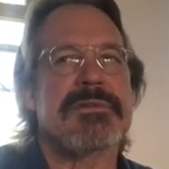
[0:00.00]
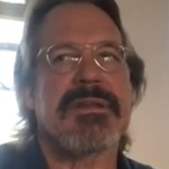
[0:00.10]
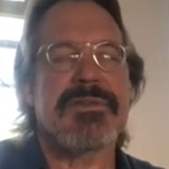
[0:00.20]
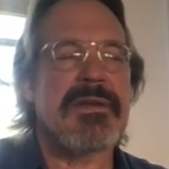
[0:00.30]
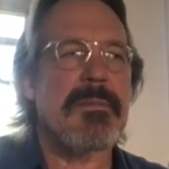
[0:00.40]

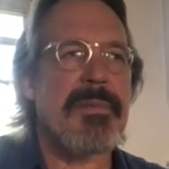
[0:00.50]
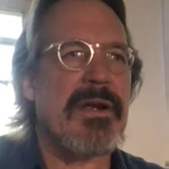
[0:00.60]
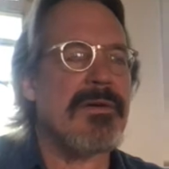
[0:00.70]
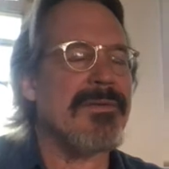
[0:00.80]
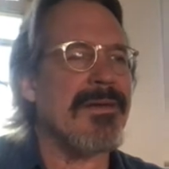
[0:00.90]
is it
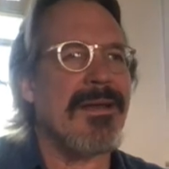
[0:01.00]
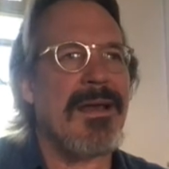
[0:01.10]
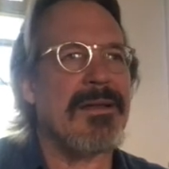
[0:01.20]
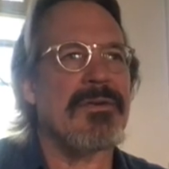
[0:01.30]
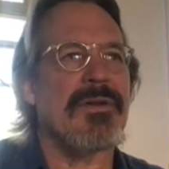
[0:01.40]
embarrassing?
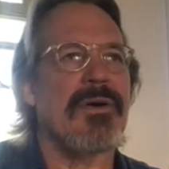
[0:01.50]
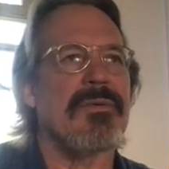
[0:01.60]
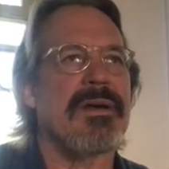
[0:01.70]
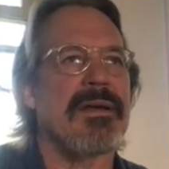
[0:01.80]
I don't know.